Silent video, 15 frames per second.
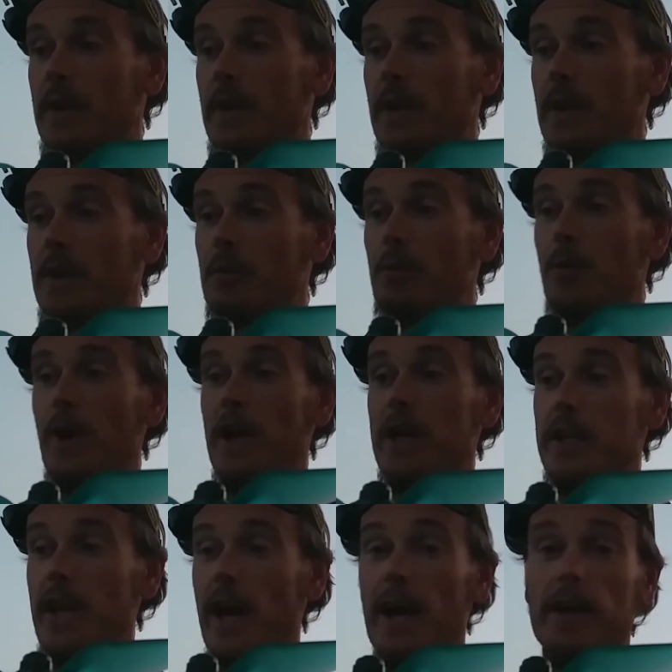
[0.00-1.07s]
But
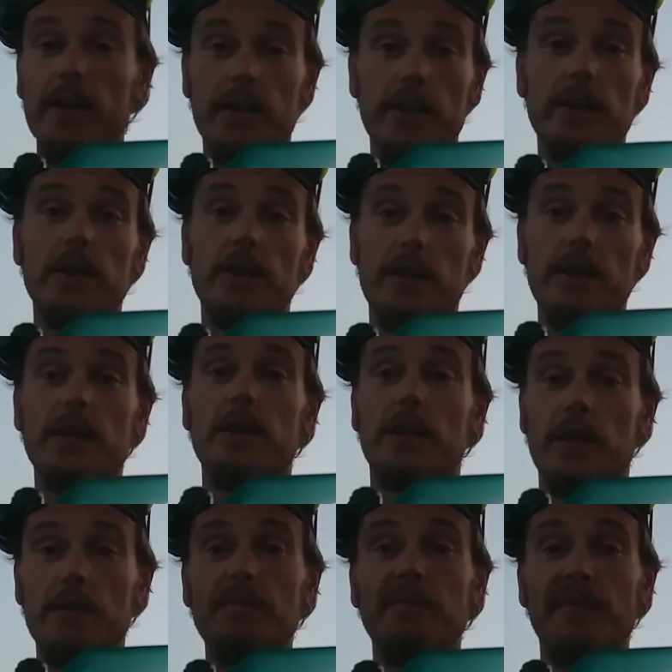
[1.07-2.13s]
yeah,
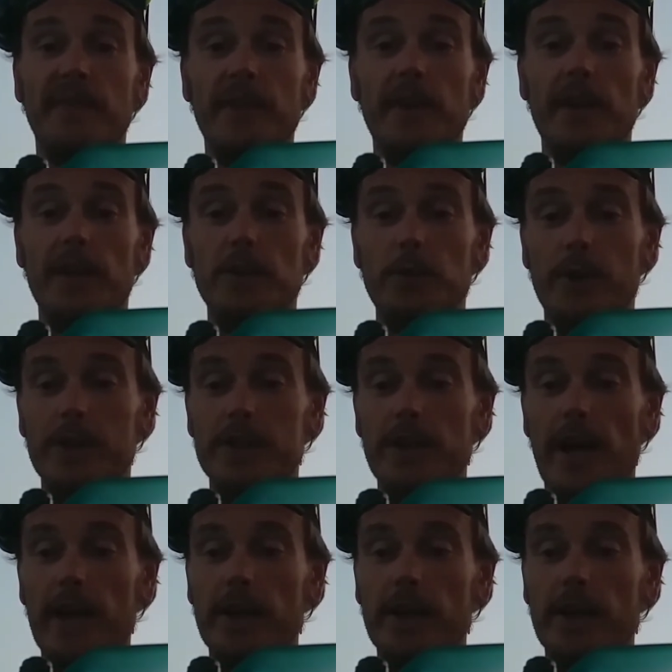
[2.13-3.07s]
that's where it's at.